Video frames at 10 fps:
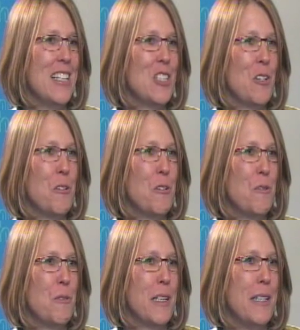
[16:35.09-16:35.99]

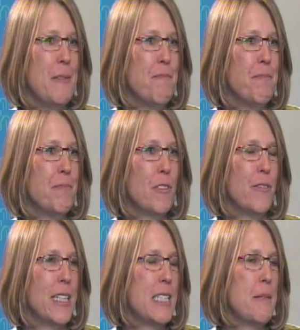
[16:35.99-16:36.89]
So, um,
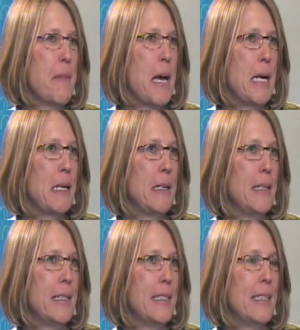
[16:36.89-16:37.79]
reflecting back
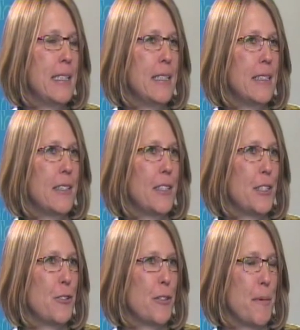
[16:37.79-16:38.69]
on the,
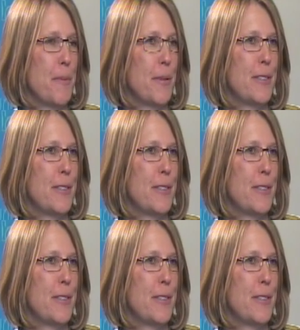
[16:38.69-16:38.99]
the trip,